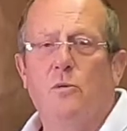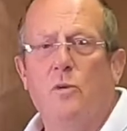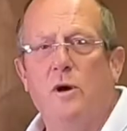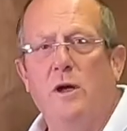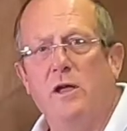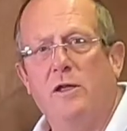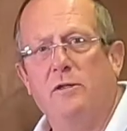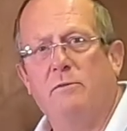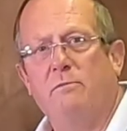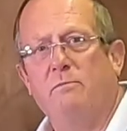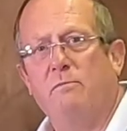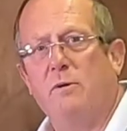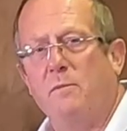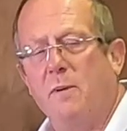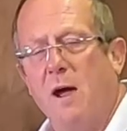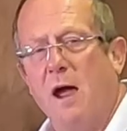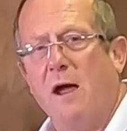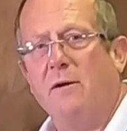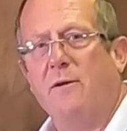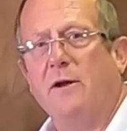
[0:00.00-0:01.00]
with
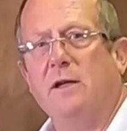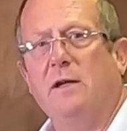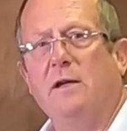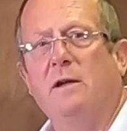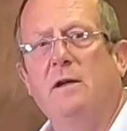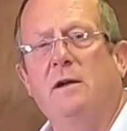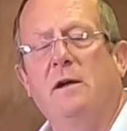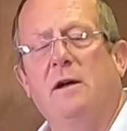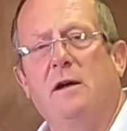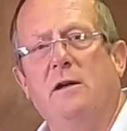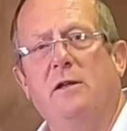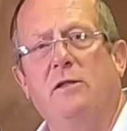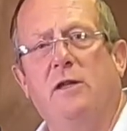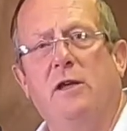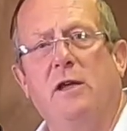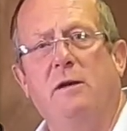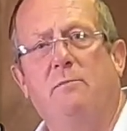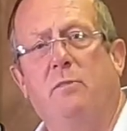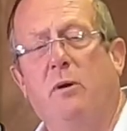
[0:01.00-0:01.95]
preparing the